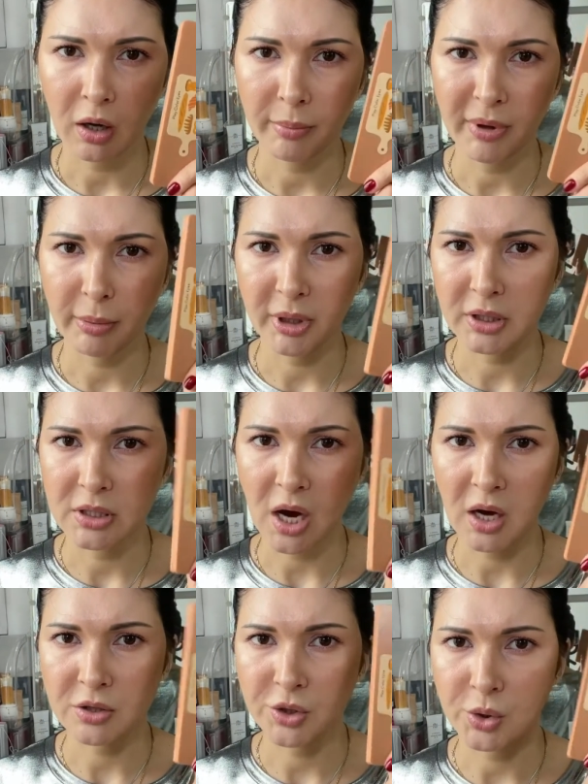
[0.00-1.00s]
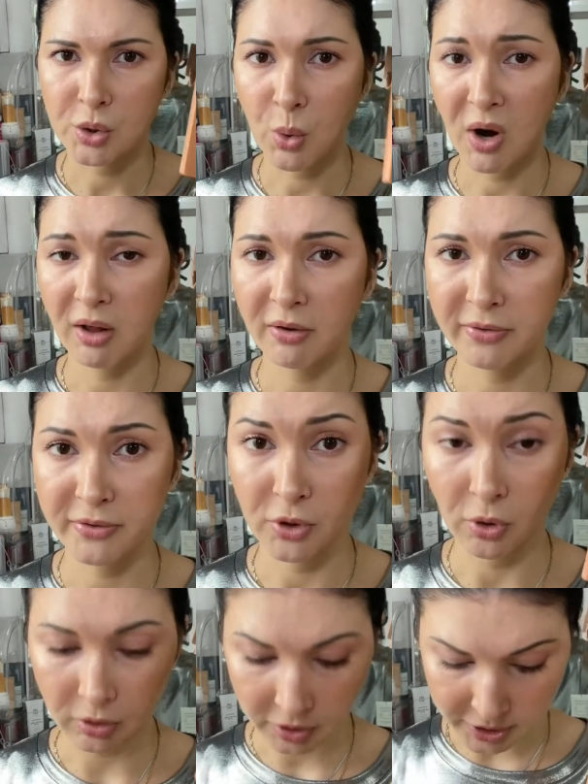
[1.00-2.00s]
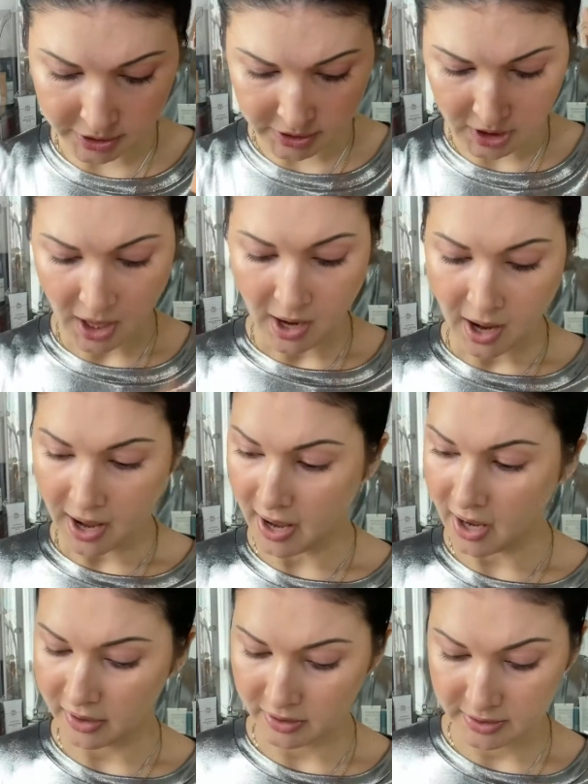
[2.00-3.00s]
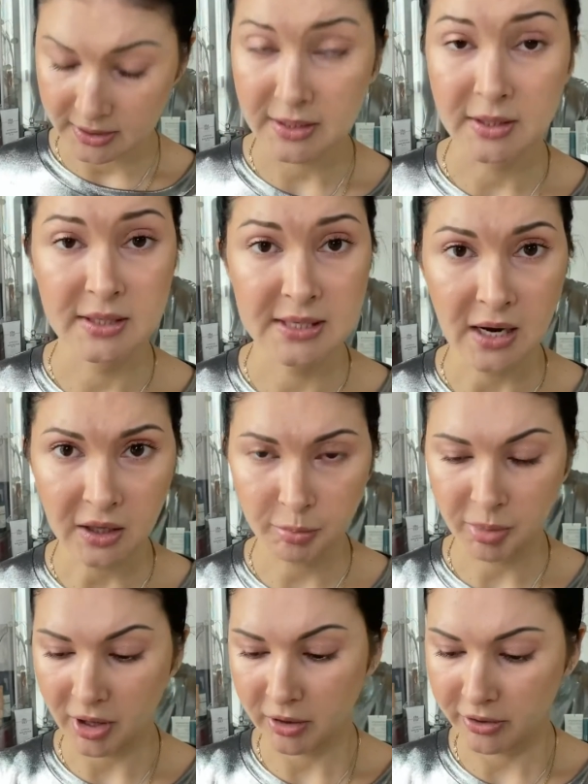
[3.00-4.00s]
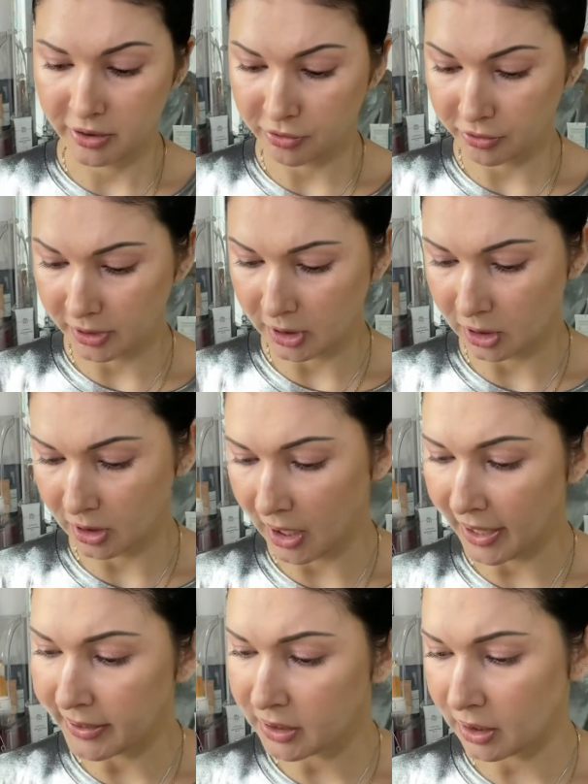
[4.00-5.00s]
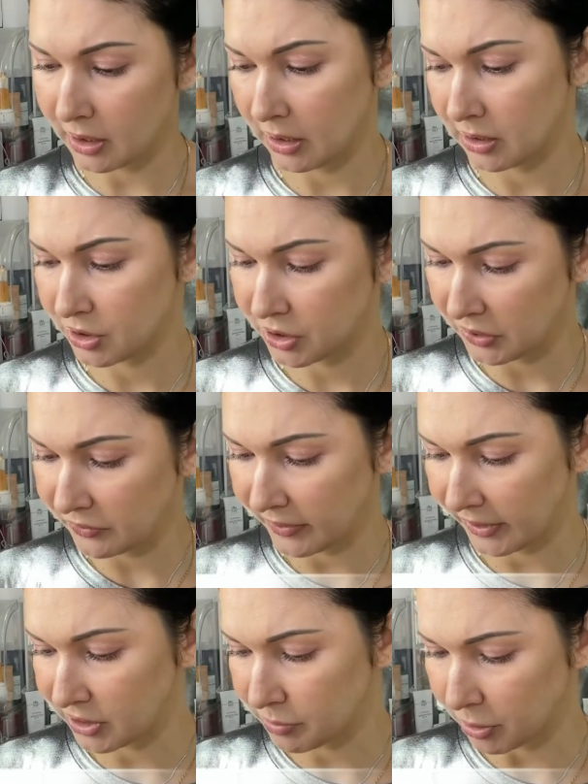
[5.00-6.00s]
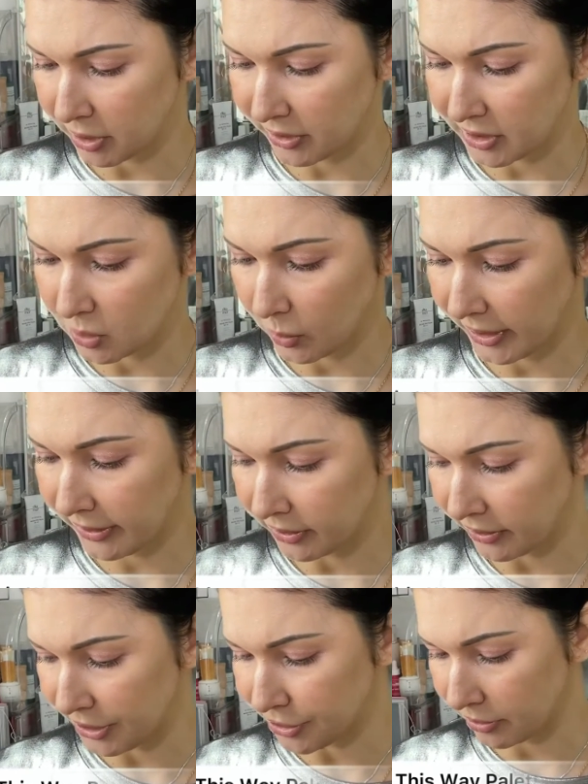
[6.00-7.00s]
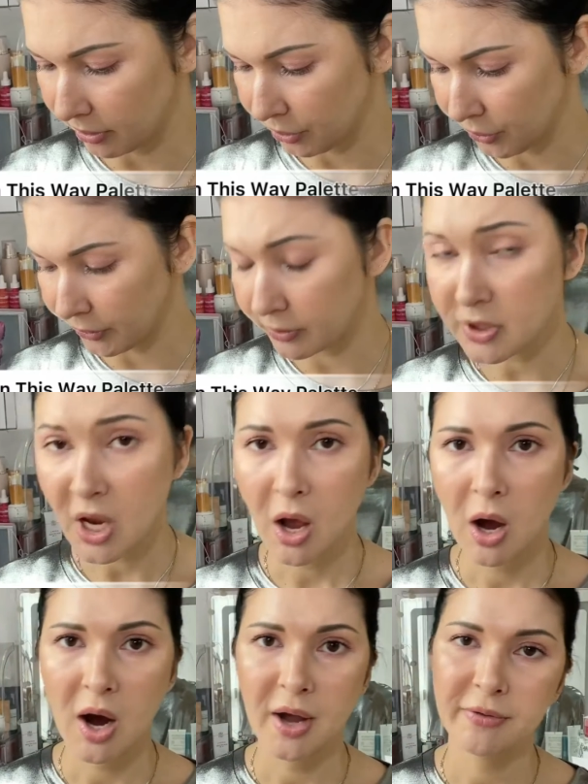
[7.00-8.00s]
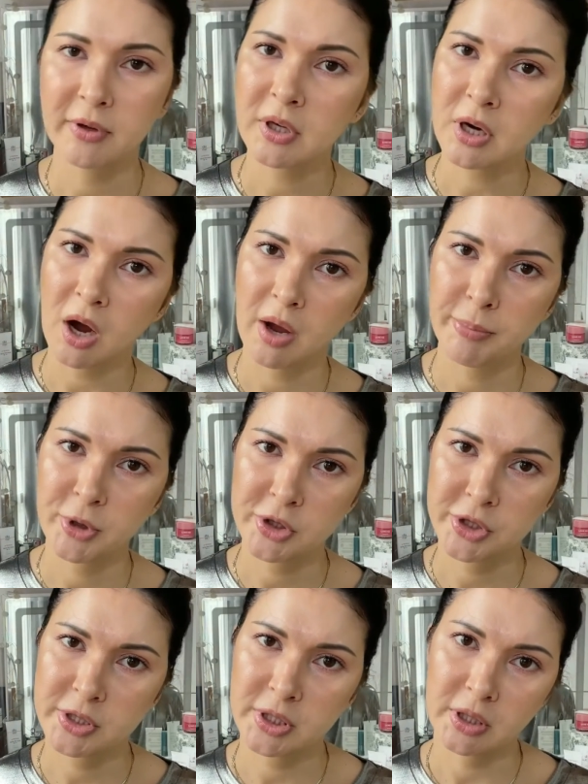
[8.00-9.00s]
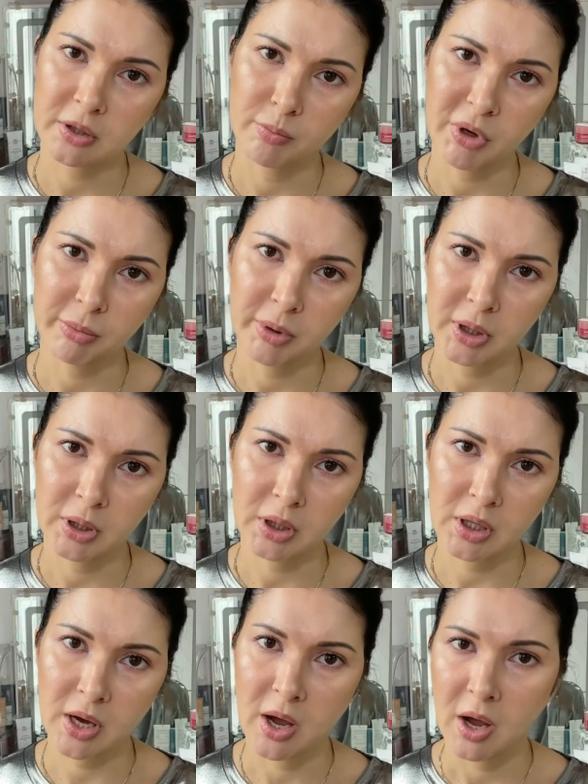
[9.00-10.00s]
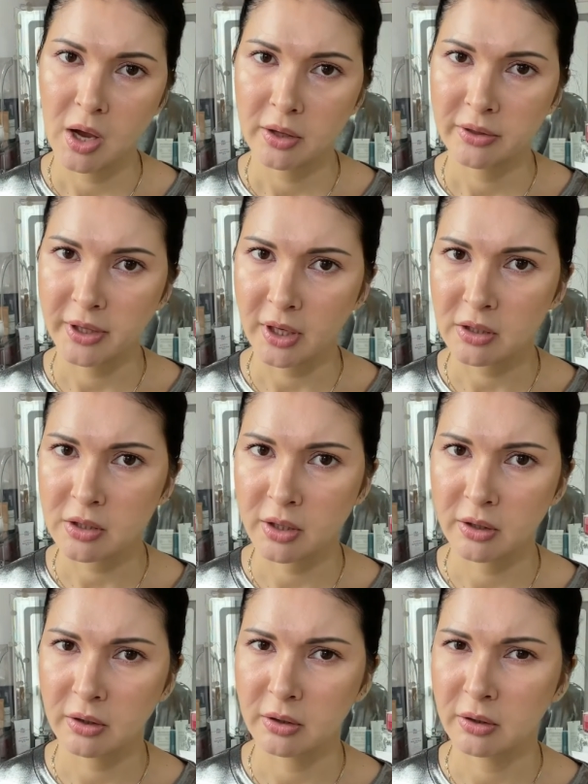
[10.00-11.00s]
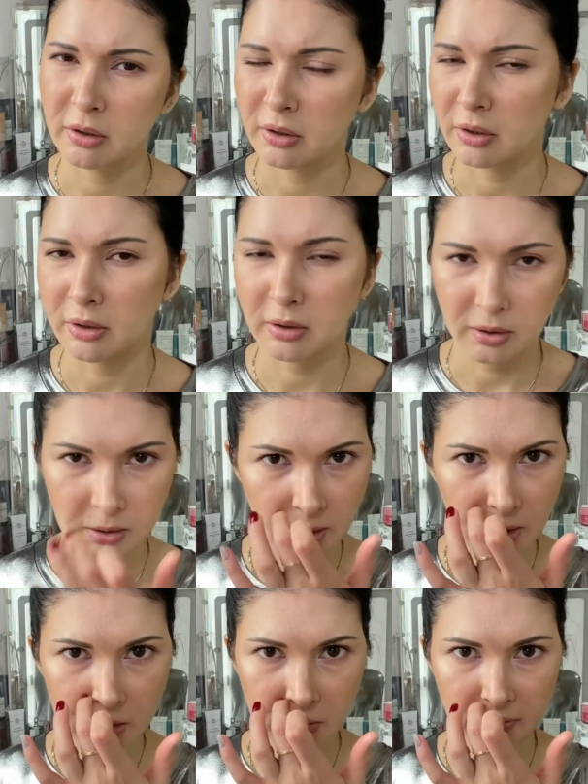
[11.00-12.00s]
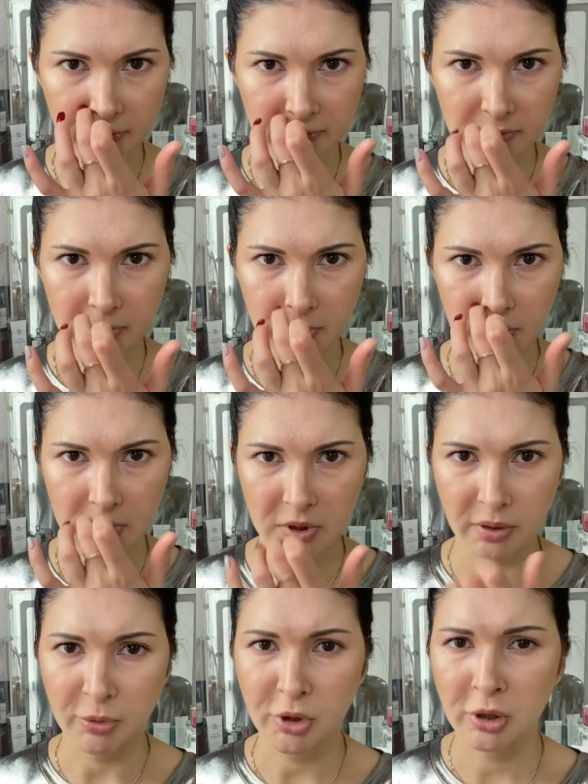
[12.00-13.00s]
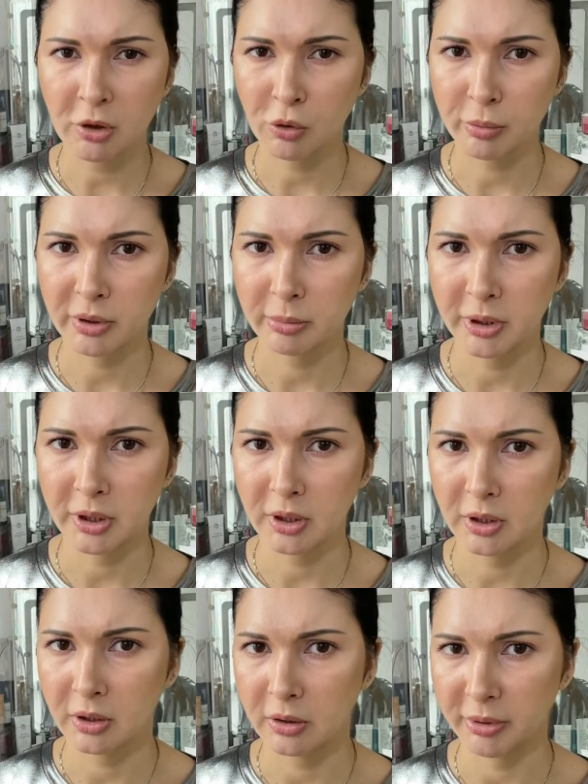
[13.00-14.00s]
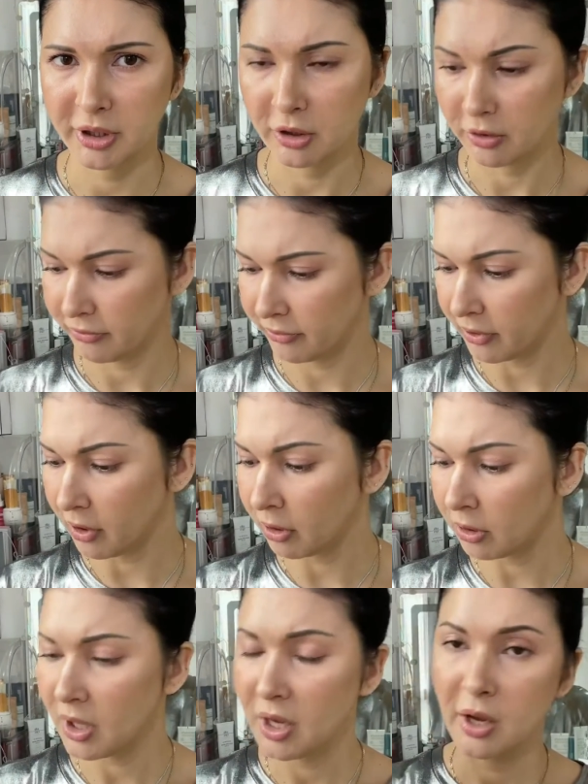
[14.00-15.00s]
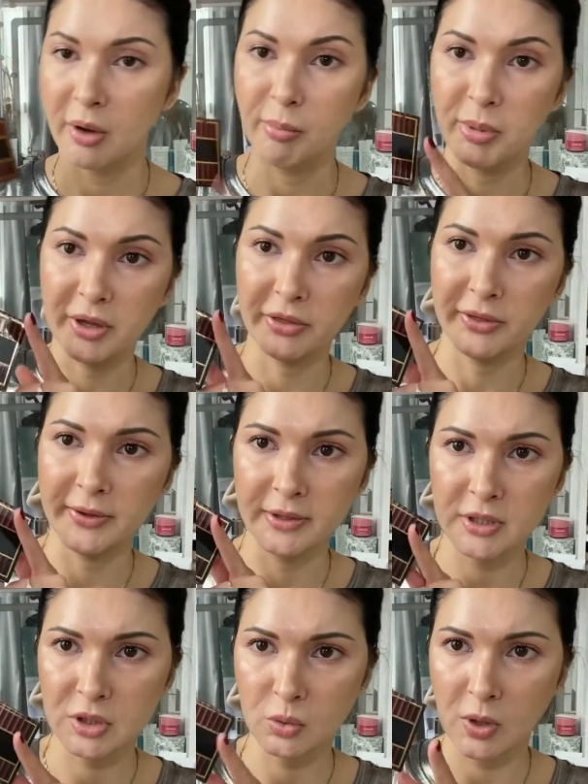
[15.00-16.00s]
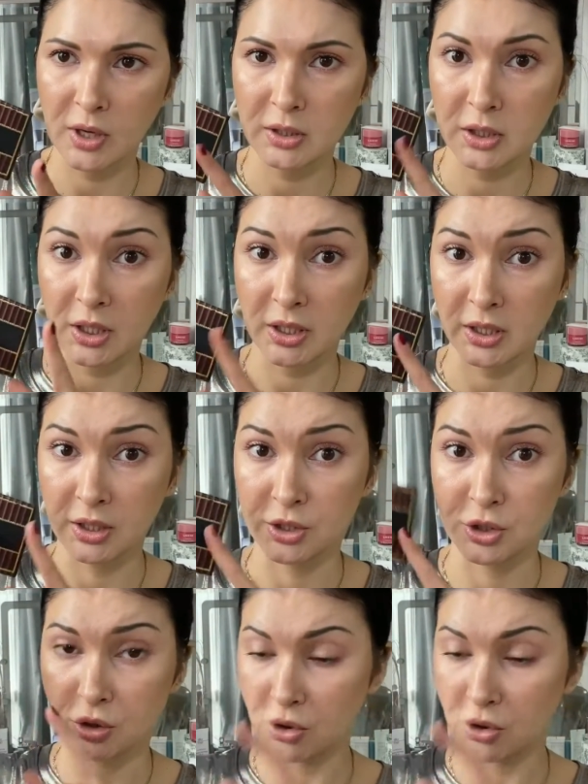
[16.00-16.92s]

maybe $10 to $12. And the second palette that I really like is Too Faced Born This Way, the Natural Nude. I think I purchased it maybe in the end of summer, or maybe in the beginning of fall. But this one is